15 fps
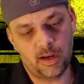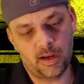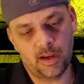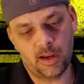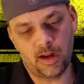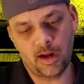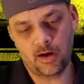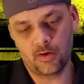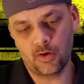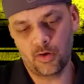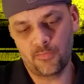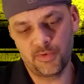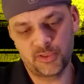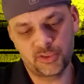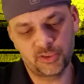And I don't know
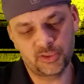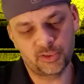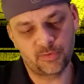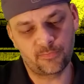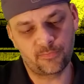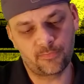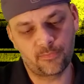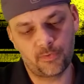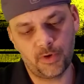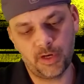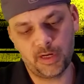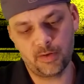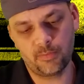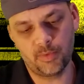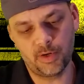if it's just a
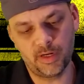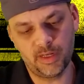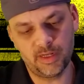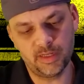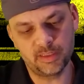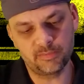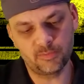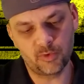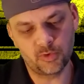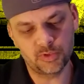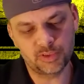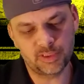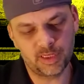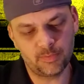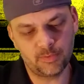freak, but it is more
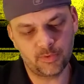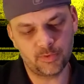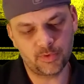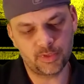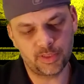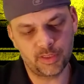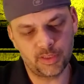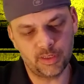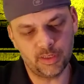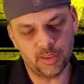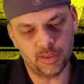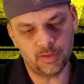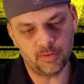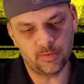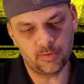stable
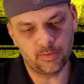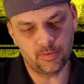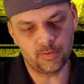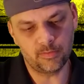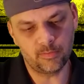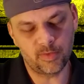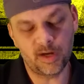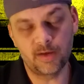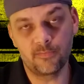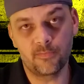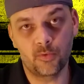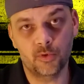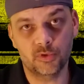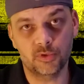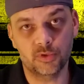than my
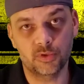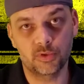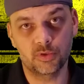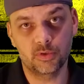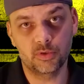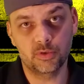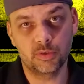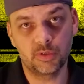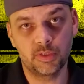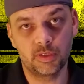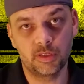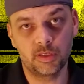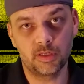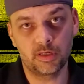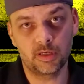Enforcer.
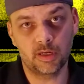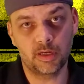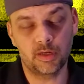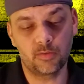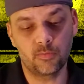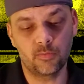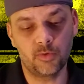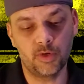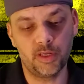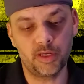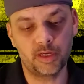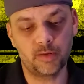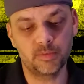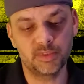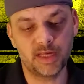Like, when
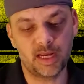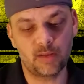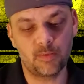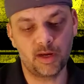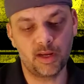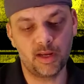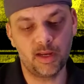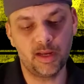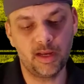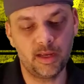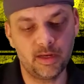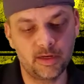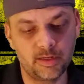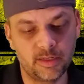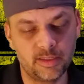it comes out of my
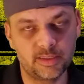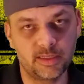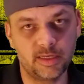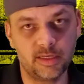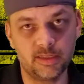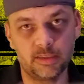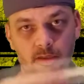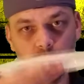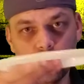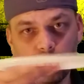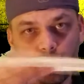hand, it says, I'm